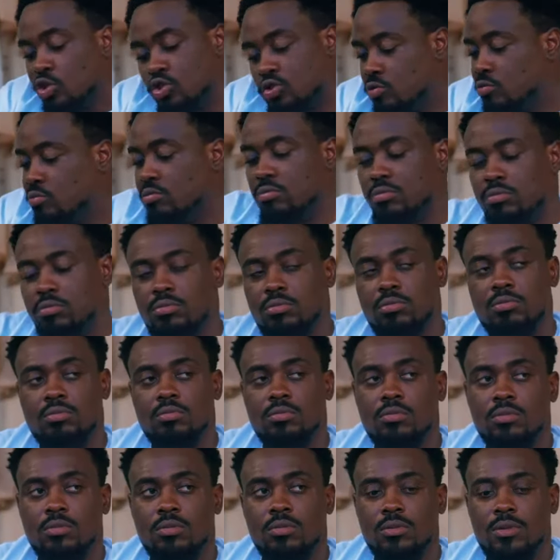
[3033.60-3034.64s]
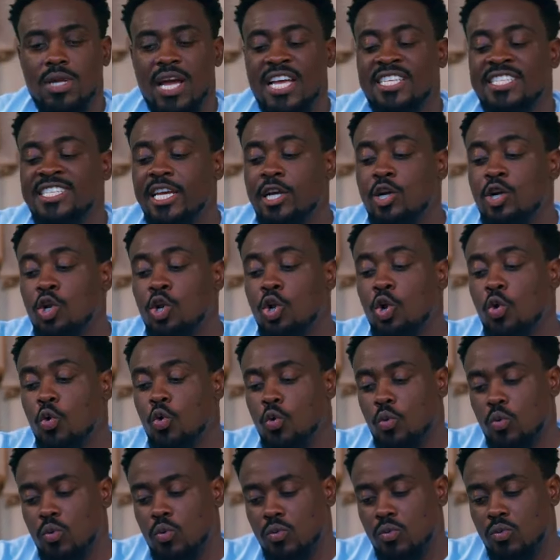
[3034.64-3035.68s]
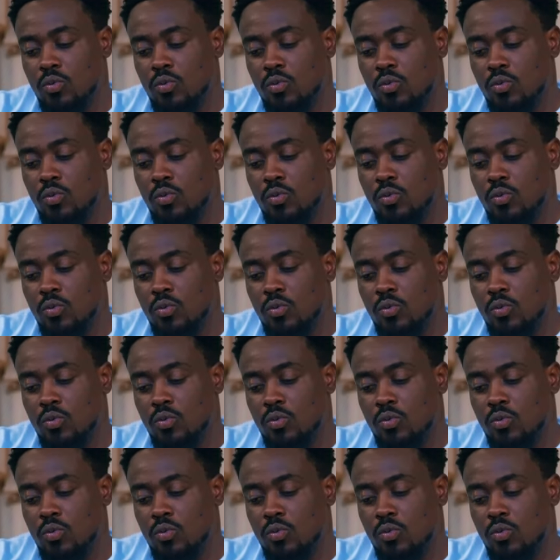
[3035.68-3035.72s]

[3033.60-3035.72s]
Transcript: not. Don't I said that. Glow.